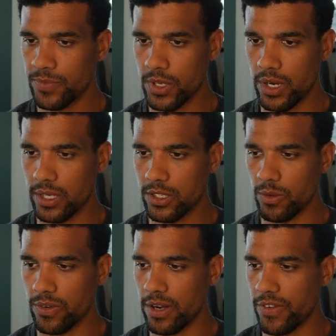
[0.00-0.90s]
All right, so
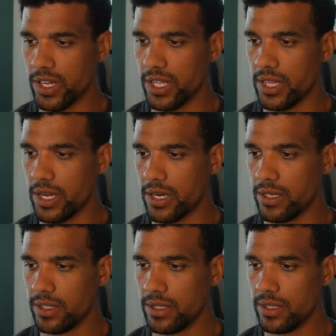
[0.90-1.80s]
we've got everything in
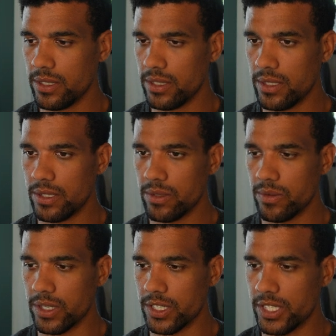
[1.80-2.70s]
there.
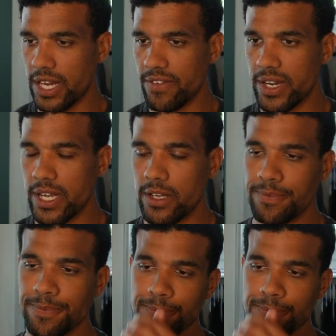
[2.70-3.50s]
We're going to save it now.